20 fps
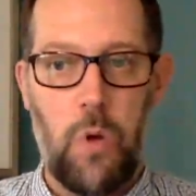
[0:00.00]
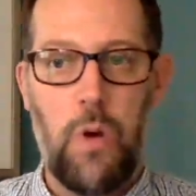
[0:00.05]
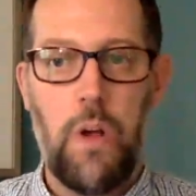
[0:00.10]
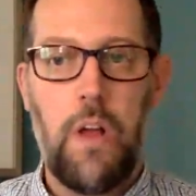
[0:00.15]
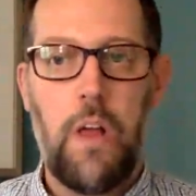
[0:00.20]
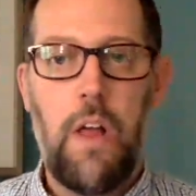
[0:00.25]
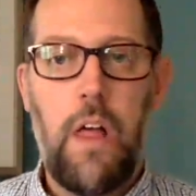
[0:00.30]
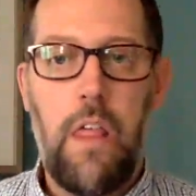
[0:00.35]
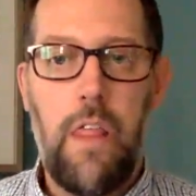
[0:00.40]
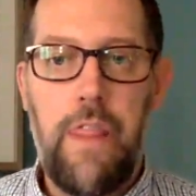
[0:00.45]

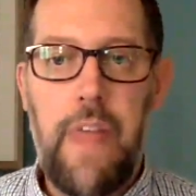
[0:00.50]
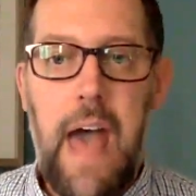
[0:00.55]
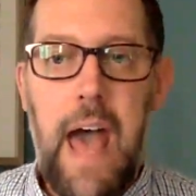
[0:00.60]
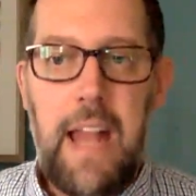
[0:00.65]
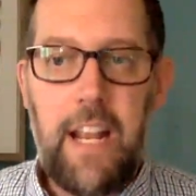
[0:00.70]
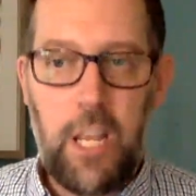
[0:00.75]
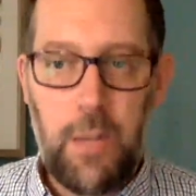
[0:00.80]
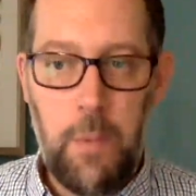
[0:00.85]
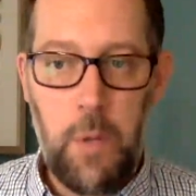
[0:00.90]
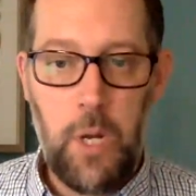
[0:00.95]
So
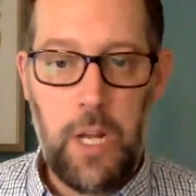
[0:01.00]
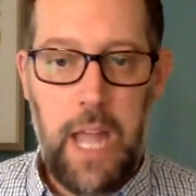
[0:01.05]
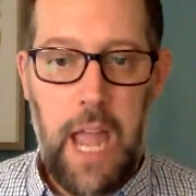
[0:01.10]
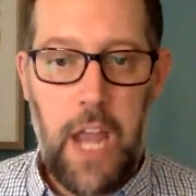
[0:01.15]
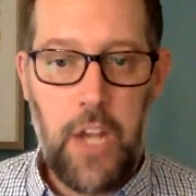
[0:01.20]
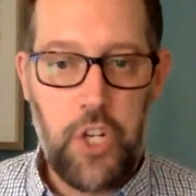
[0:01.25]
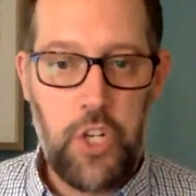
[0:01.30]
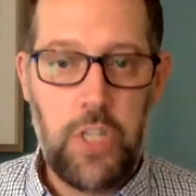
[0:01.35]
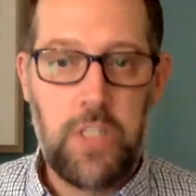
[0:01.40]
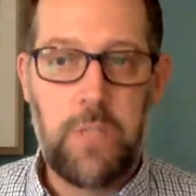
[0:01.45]
that
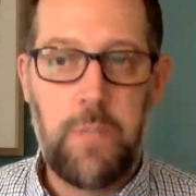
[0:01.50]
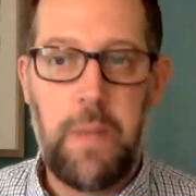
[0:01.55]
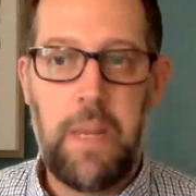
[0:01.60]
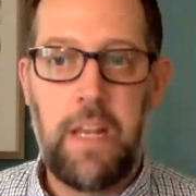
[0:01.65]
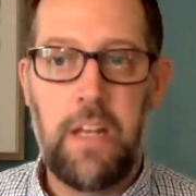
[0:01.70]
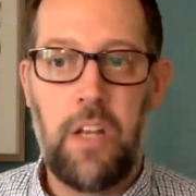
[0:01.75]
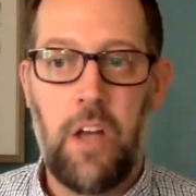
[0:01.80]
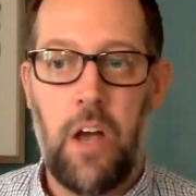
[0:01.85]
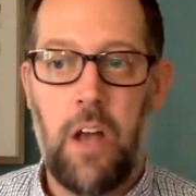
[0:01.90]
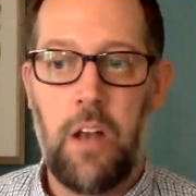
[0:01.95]
communication is
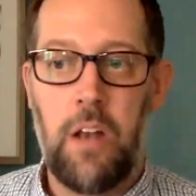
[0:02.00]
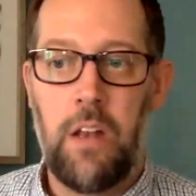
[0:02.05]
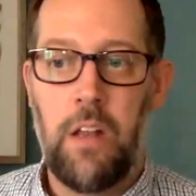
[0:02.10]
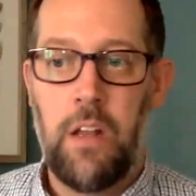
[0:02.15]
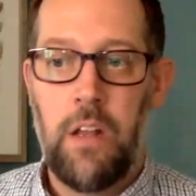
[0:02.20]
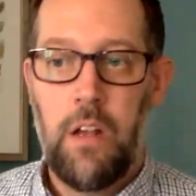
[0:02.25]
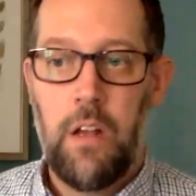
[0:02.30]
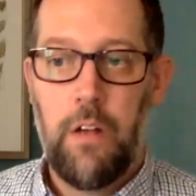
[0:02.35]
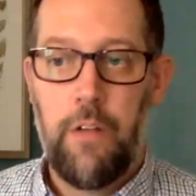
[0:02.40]
being done